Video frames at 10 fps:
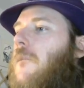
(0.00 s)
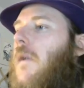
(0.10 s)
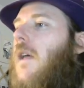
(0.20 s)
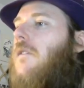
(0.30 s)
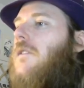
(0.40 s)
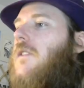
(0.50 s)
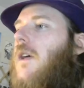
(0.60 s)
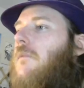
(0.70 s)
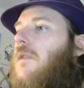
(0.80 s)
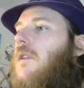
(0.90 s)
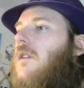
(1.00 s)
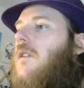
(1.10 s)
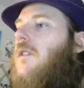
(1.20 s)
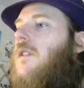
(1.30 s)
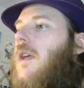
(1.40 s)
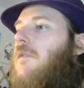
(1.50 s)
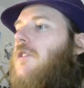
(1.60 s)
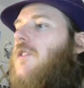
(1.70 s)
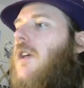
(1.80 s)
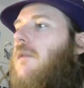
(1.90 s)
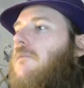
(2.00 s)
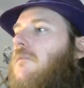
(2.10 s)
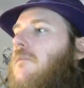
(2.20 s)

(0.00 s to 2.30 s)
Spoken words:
battle step, damage step.